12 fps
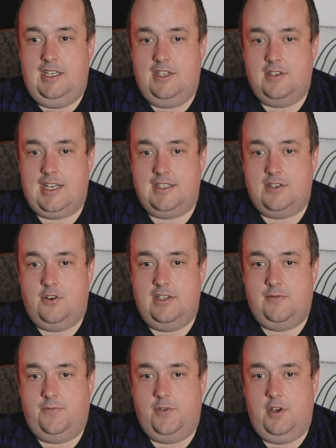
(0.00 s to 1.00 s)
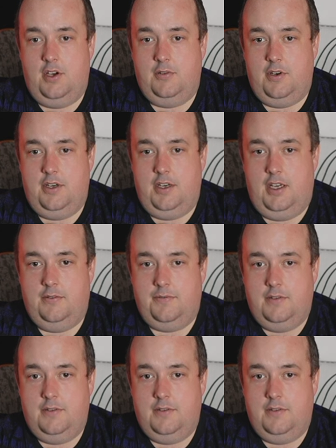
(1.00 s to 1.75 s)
He just hasn't got his foot over it enough.